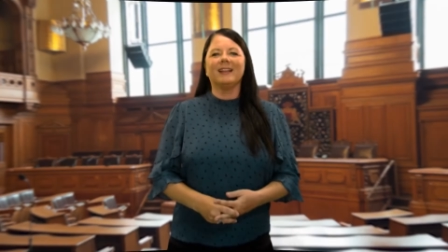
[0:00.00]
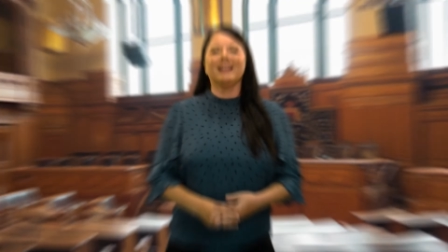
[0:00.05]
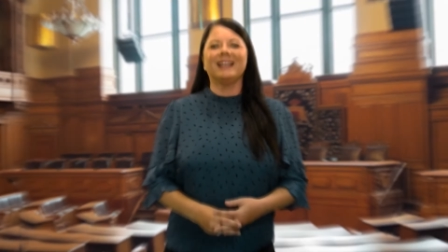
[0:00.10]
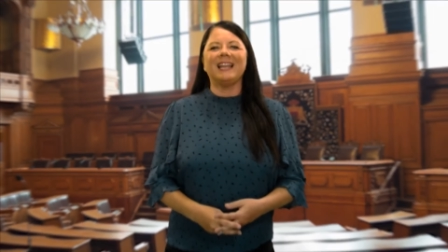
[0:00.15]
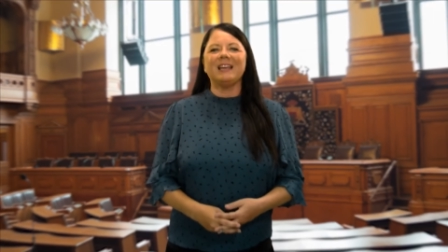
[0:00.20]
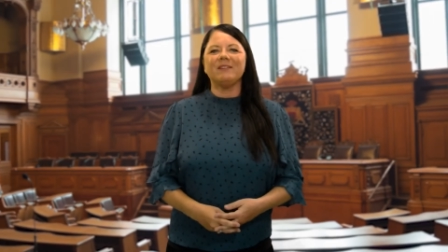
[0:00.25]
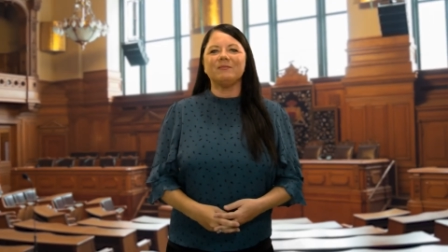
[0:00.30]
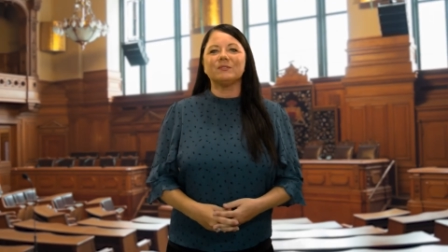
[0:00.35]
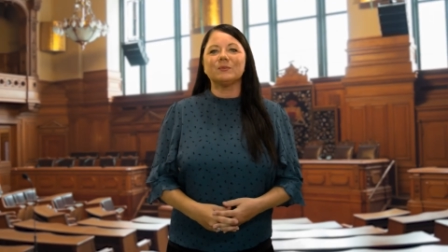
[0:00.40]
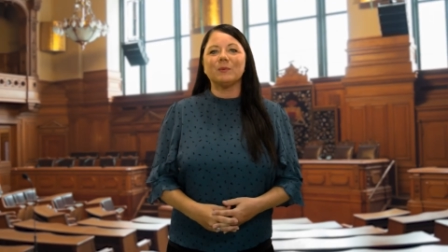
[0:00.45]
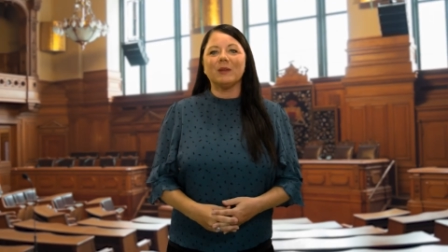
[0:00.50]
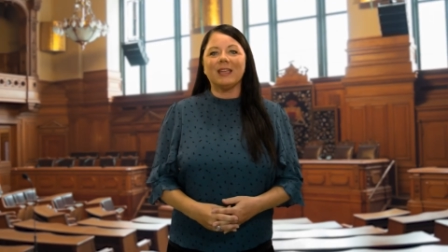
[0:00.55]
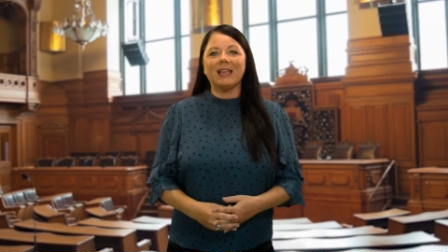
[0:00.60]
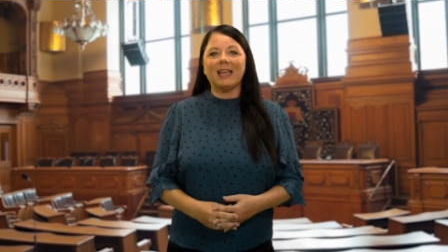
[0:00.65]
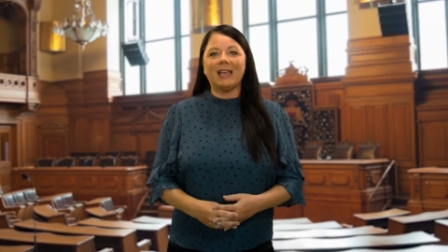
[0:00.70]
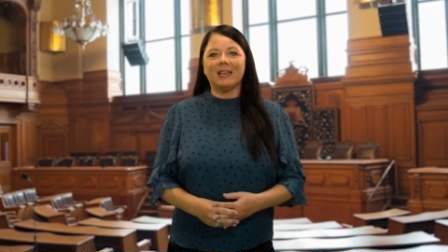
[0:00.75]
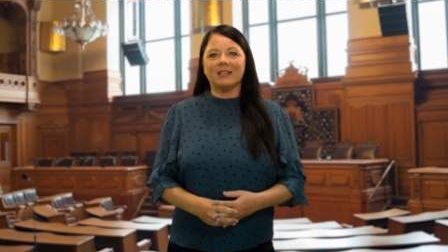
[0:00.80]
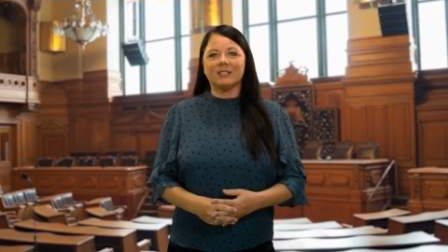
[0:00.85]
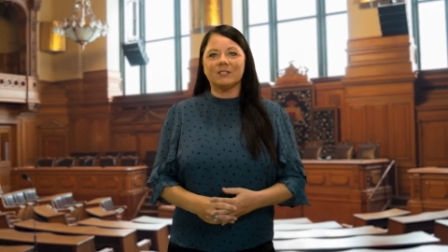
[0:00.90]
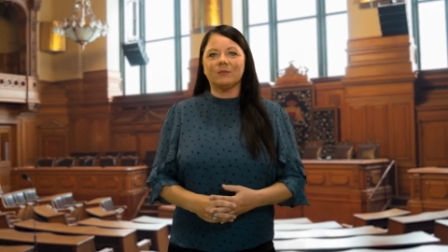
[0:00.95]
Left wing
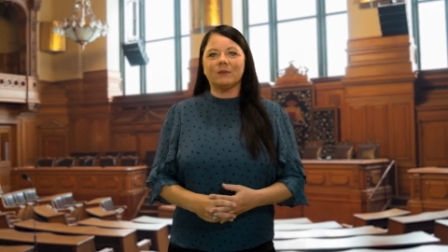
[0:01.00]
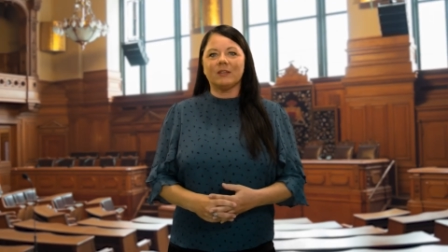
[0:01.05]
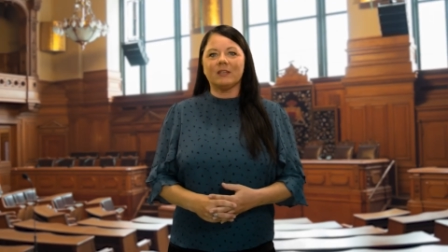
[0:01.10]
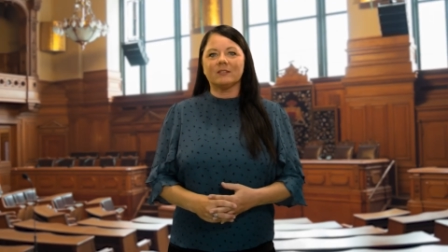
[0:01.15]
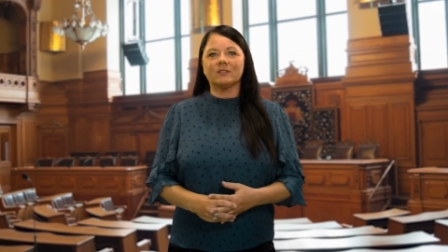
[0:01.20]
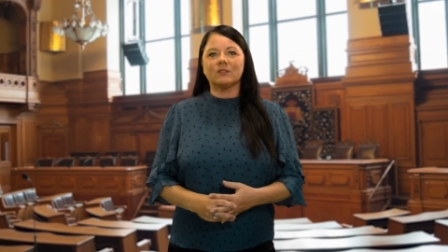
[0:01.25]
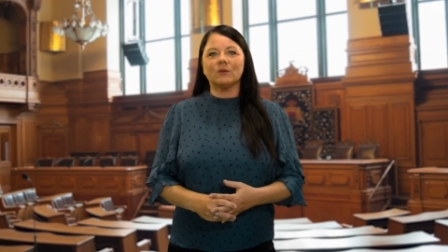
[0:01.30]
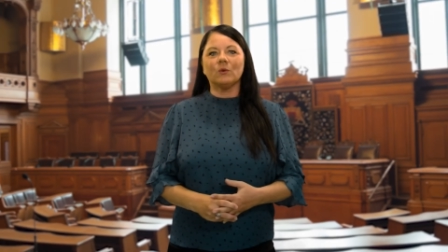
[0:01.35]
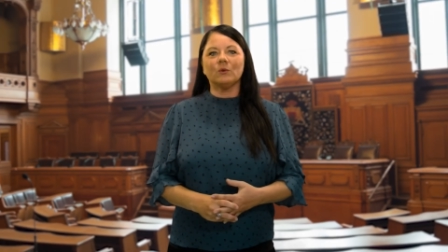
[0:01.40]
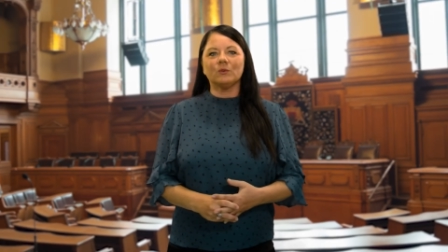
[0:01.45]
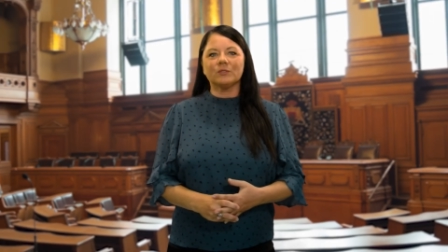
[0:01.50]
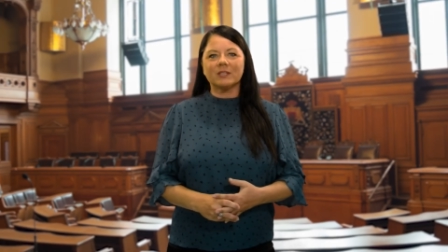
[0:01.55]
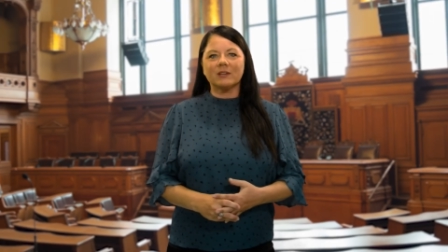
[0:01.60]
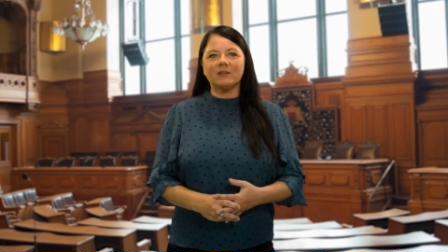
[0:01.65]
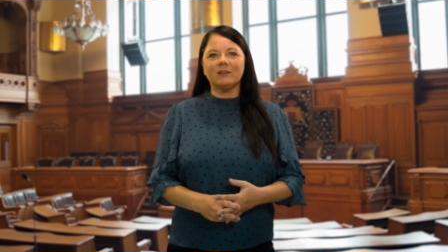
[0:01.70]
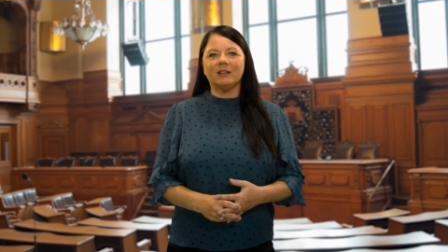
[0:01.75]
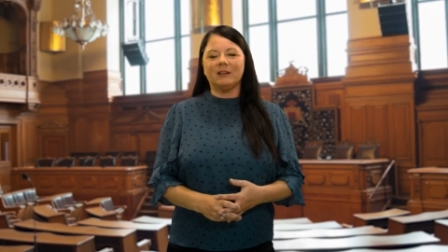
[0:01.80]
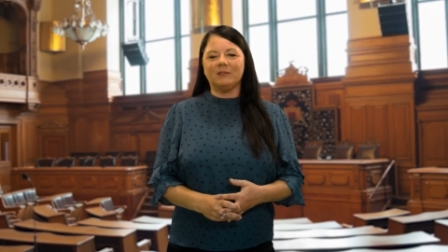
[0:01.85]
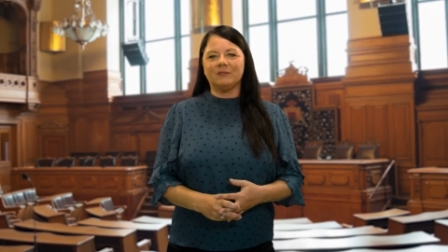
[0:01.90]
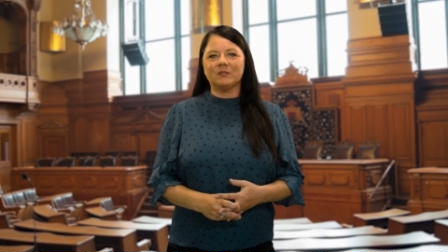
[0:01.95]
activists also
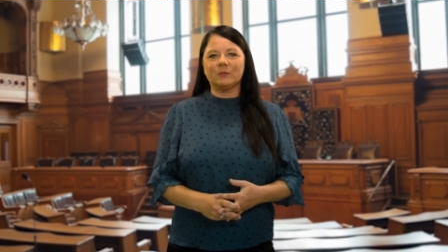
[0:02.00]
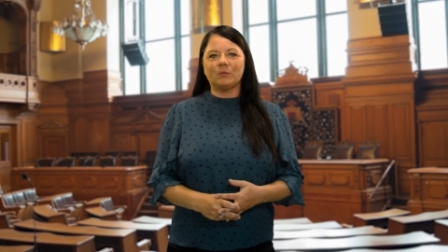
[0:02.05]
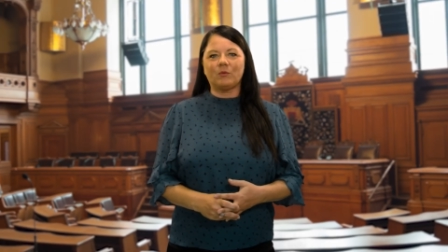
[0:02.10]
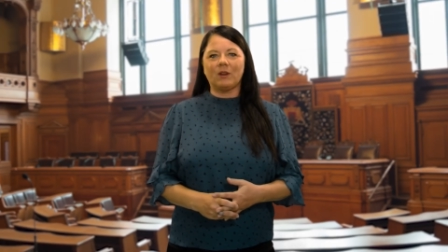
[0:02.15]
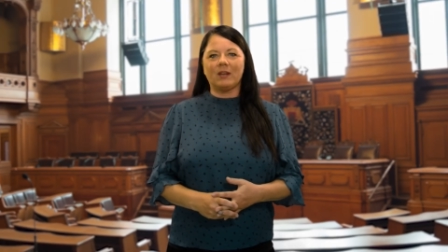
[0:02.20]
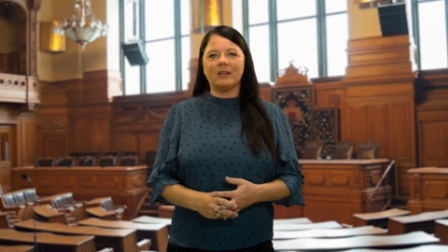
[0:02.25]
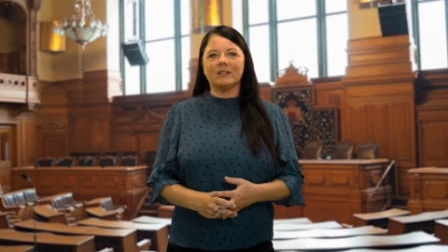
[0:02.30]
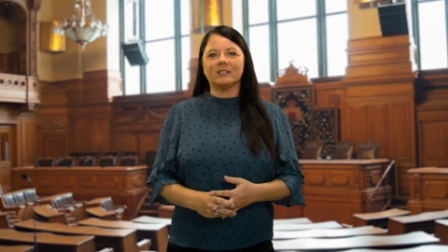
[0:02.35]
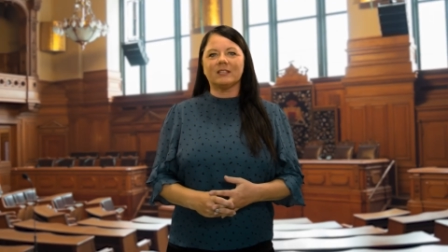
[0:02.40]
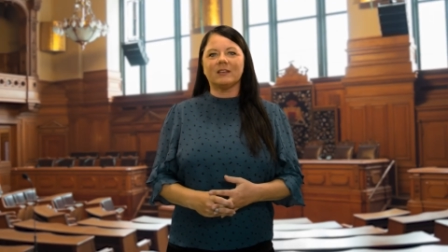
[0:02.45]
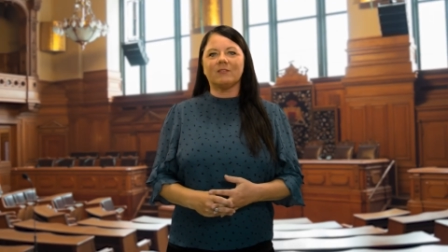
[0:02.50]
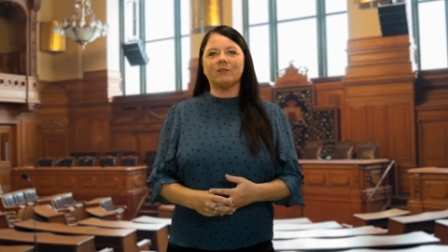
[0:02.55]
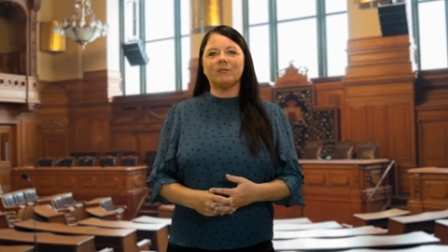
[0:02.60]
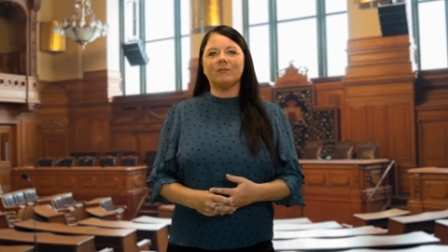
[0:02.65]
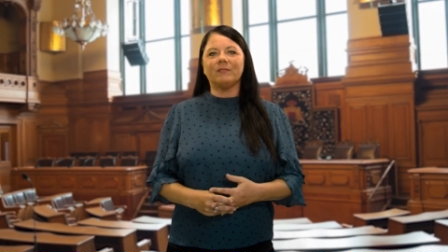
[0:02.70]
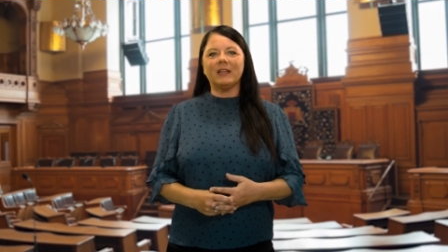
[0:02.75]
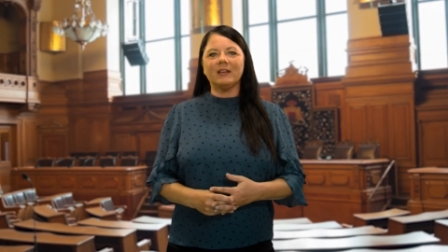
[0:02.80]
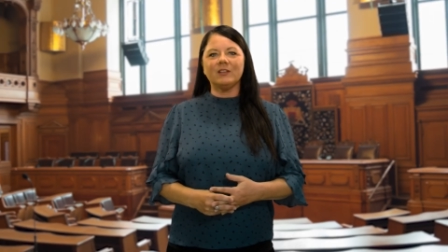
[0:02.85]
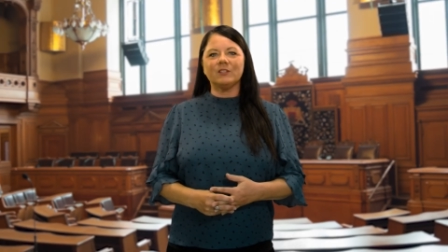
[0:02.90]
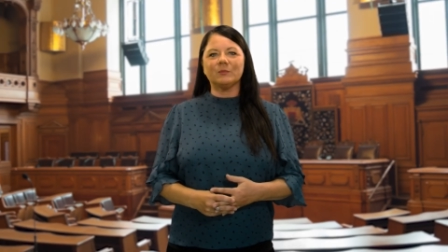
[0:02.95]
love to preach that
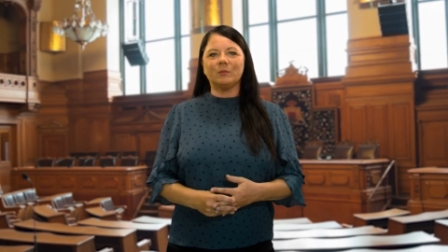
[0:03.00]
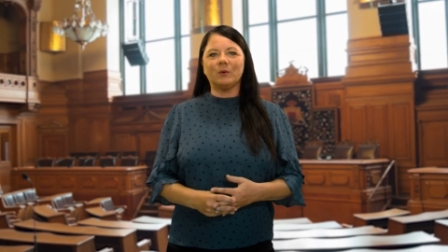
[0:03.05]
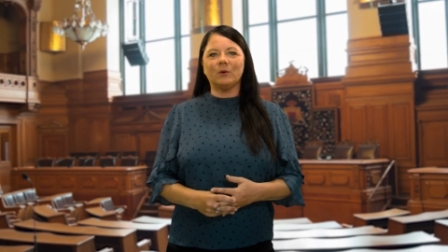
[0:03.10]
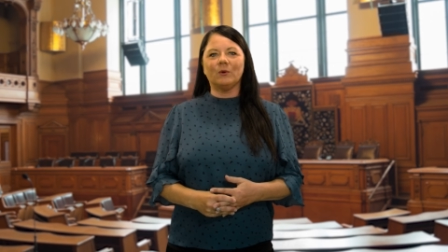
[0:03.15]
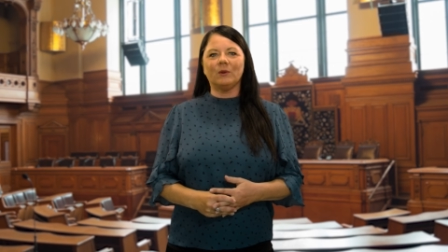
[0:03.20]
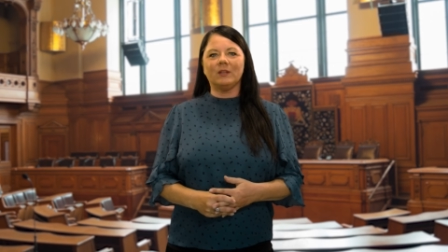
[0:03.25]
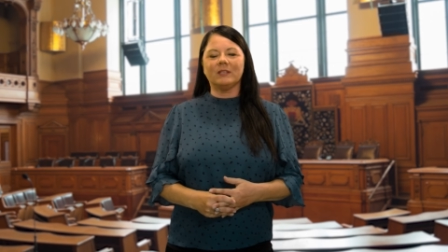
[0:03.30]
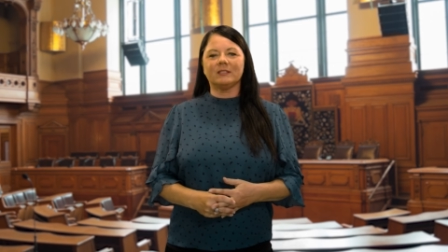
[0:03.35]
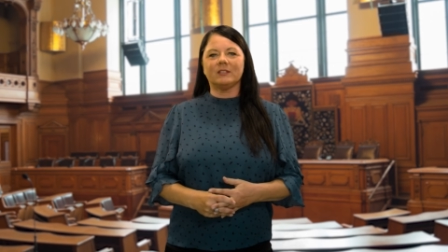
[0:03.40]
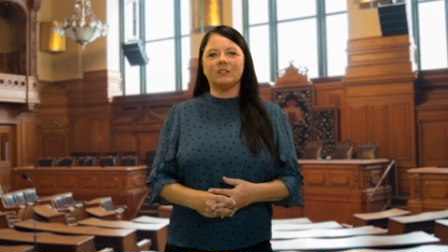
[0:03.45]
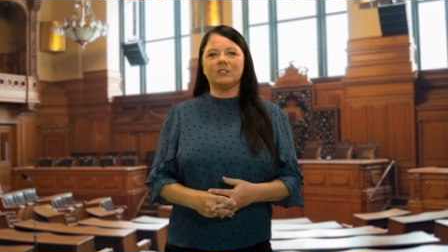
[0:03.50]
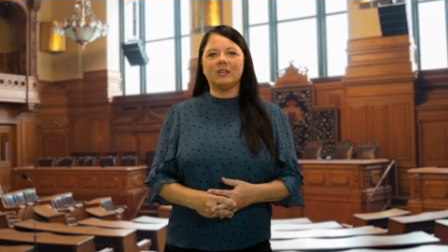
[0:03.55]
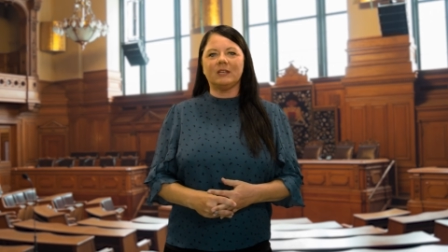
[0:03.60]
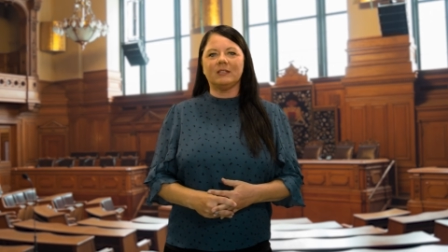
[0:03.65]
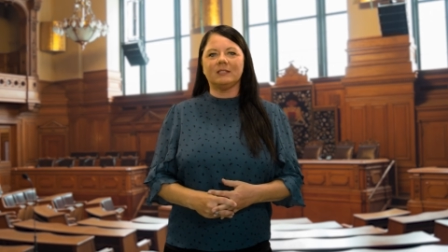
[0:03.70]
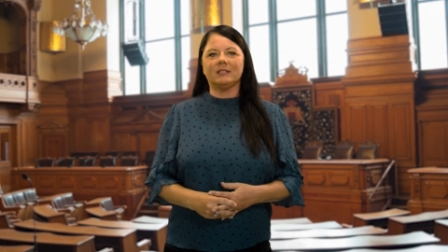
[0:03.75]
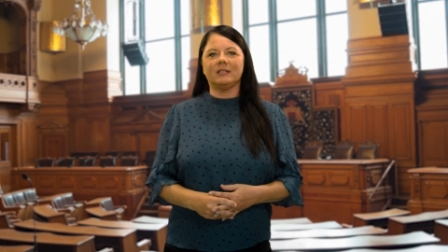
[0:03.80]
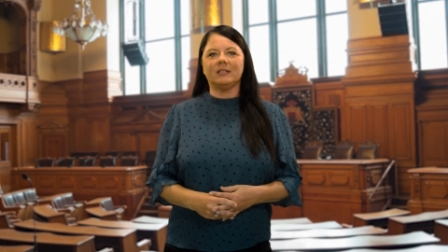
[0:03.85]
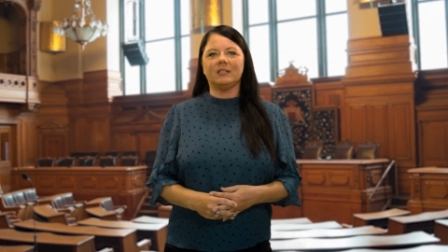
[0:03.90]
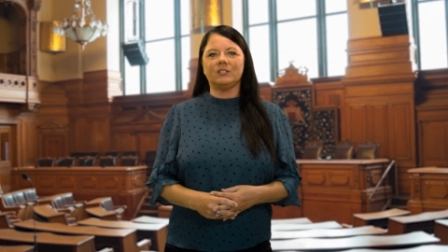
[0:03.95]
revenge porn is a
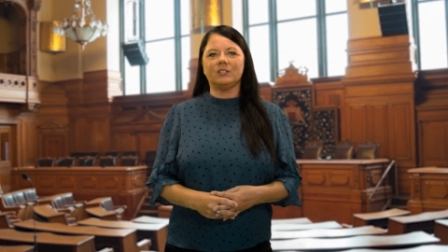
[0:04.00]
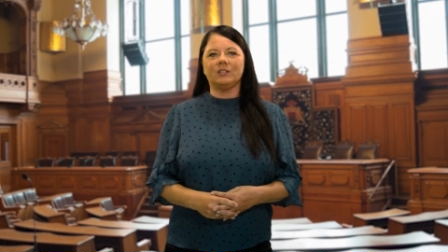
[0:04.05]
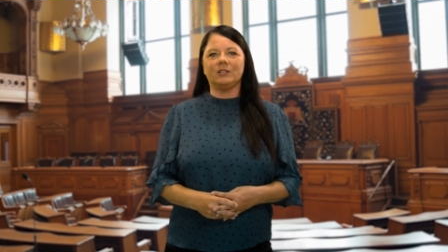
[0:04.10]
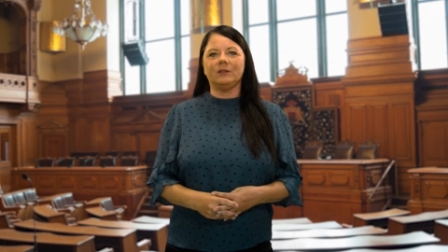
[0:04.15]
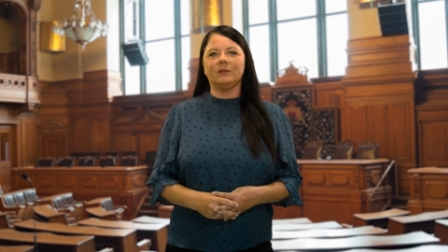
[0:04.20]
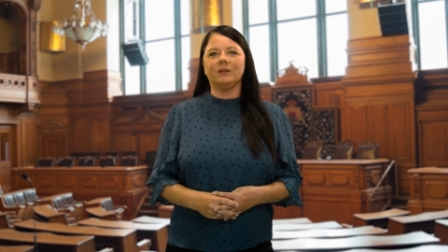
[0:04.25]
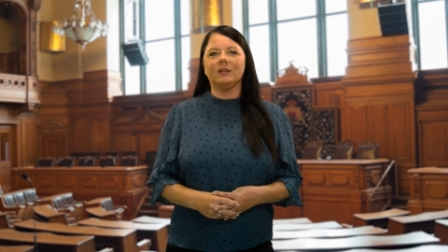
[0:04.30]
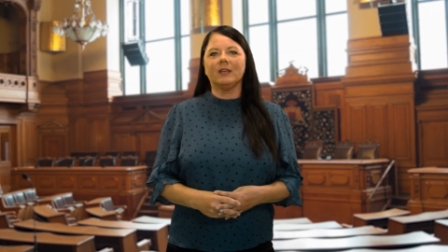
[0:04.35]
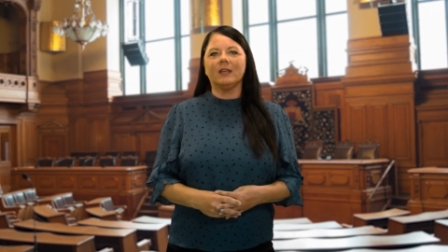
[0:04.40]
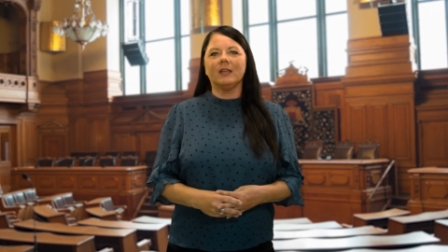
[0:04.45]
gendered issue.